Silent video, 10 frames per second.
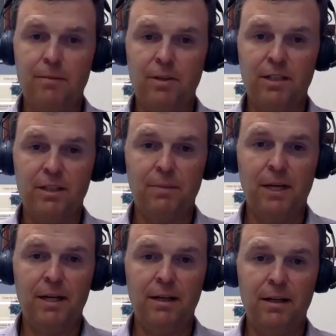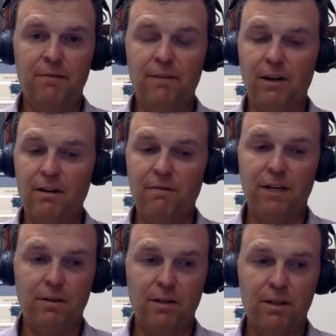participated in a very
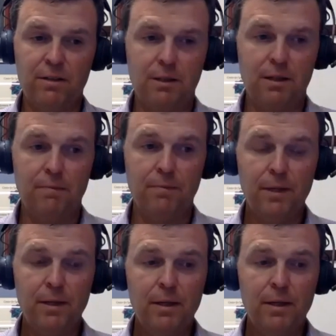vigorous um,